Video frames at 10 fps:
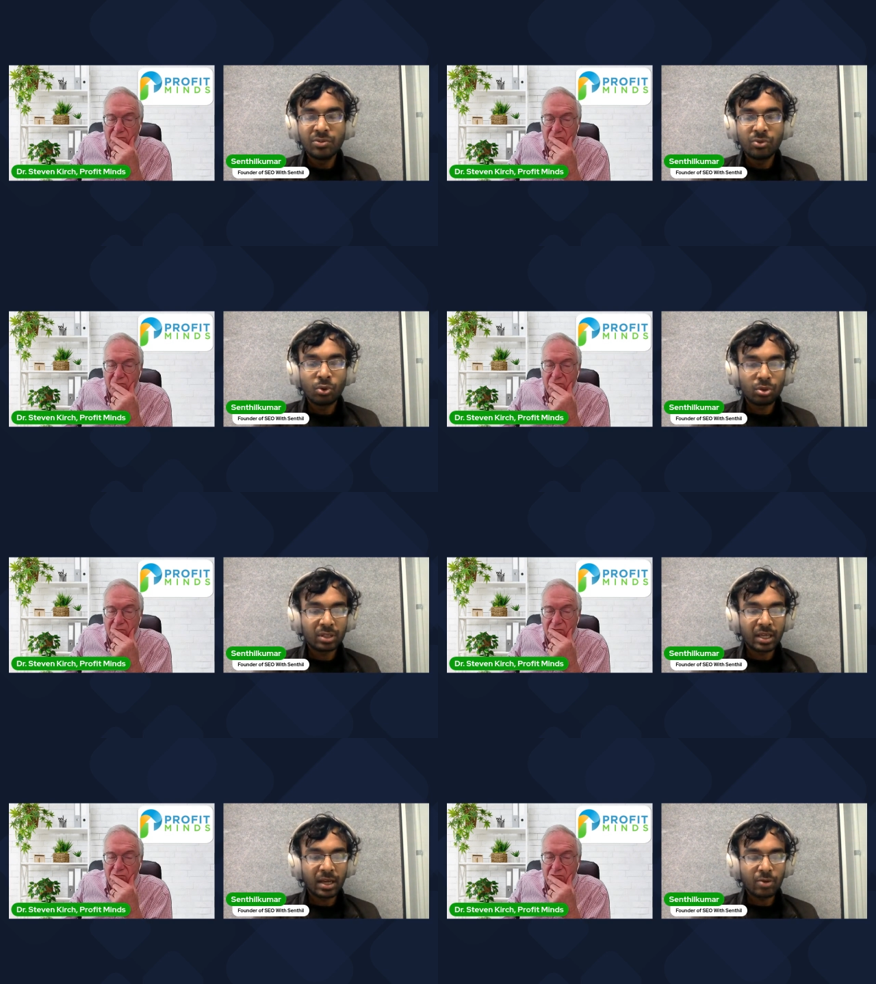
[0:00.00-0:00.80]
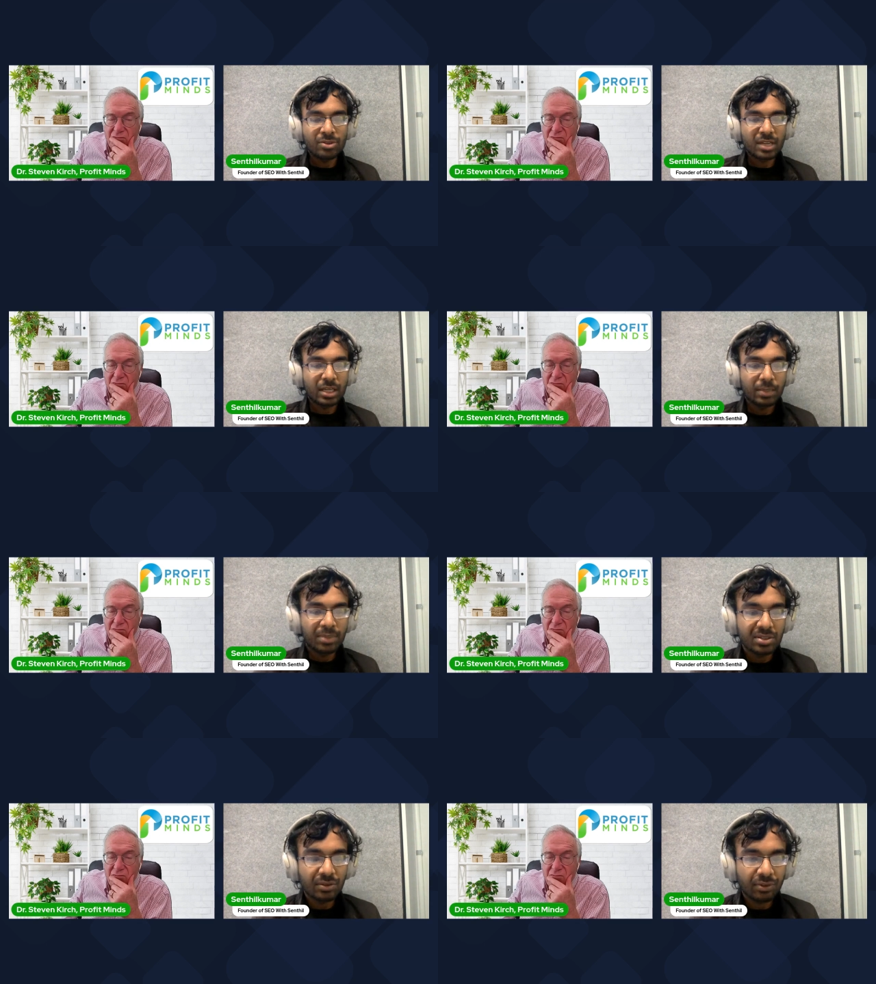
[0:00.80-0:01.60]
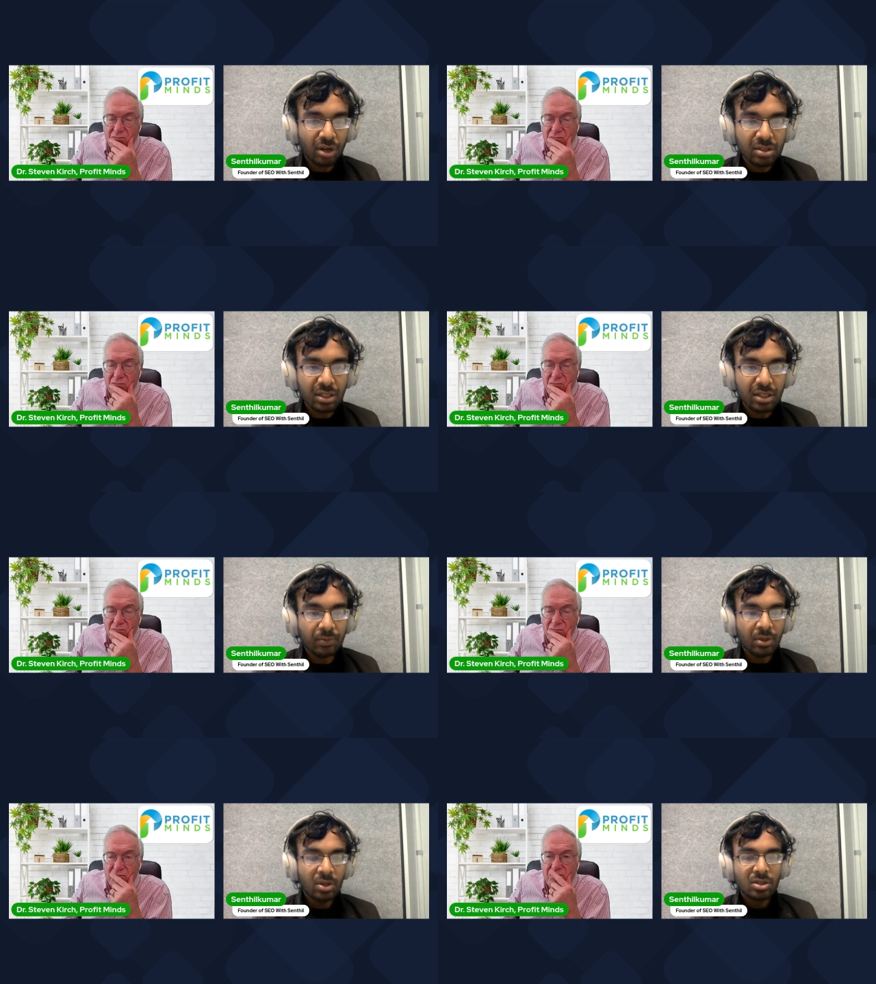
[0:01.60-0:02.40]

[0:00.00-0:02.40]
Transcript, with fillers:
Speaker 1: he wrote that outstanding piece of content.